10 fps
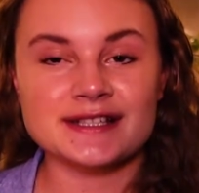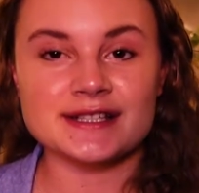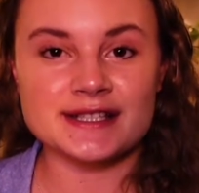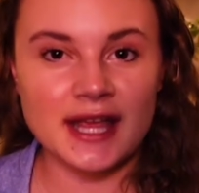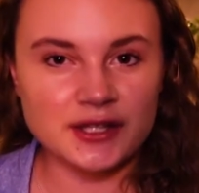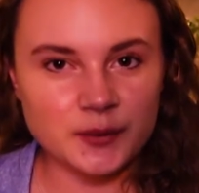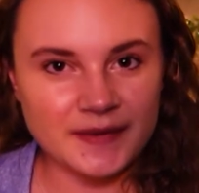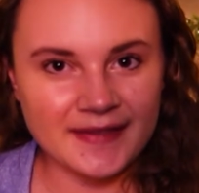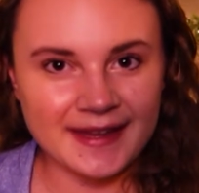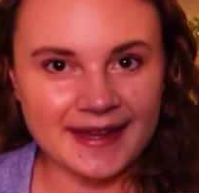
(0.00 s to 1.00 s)

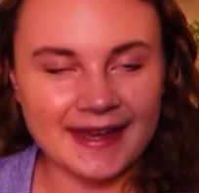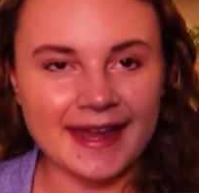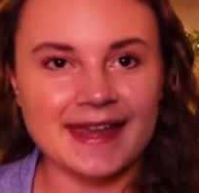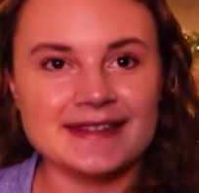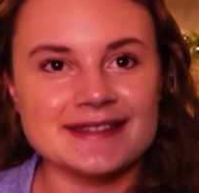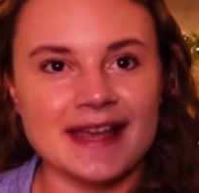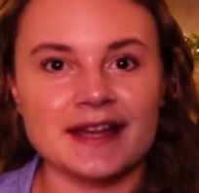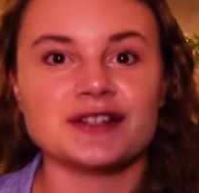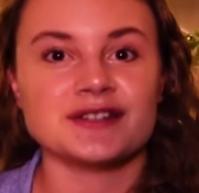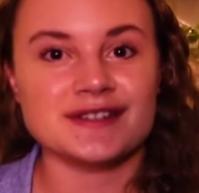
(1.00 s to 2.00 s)
genuinely
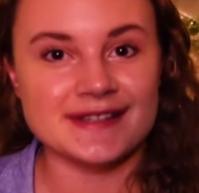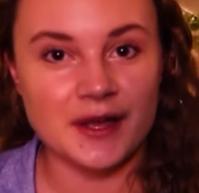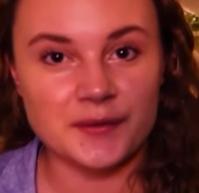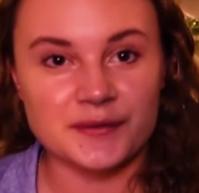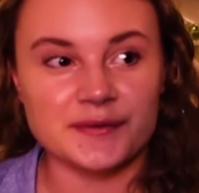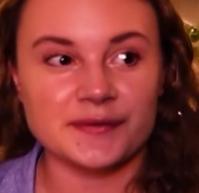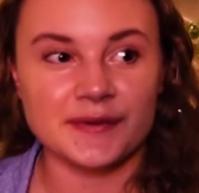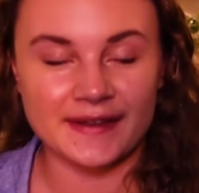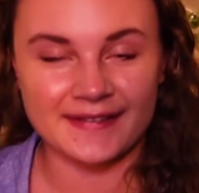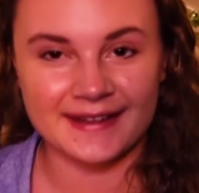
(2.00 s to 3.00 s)
inside yourself
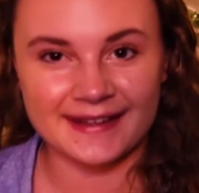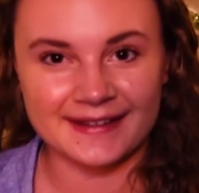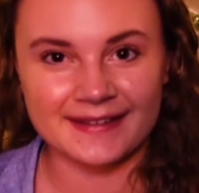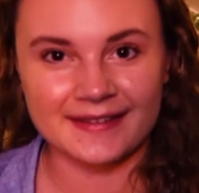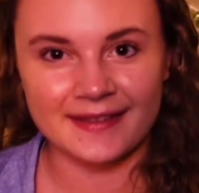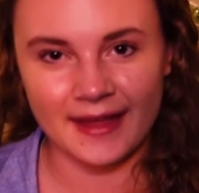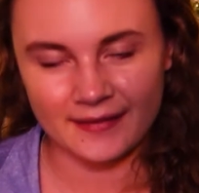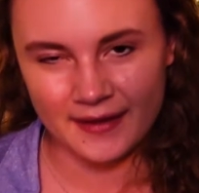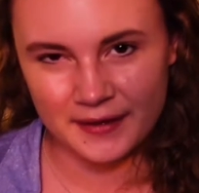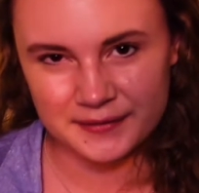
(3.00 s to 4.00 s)
feeling
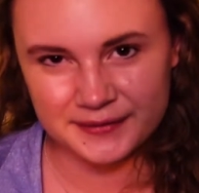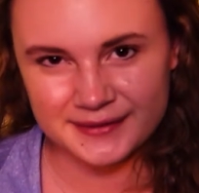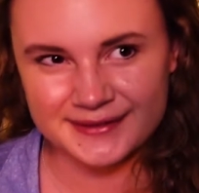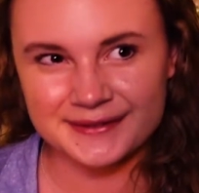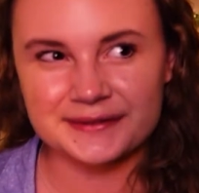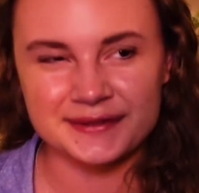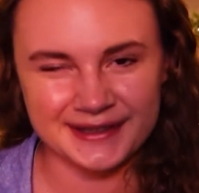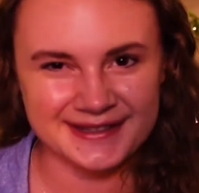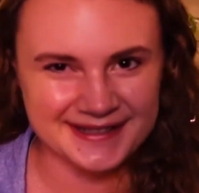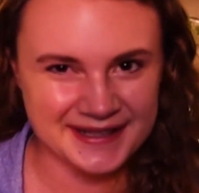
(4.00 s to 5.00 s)
that love for
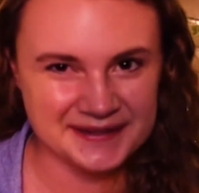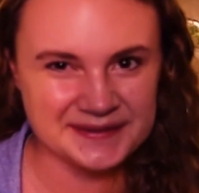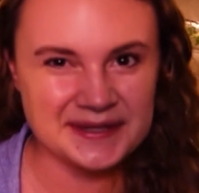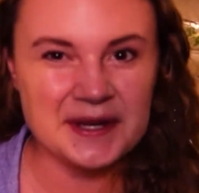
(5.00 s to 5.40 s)
yourself.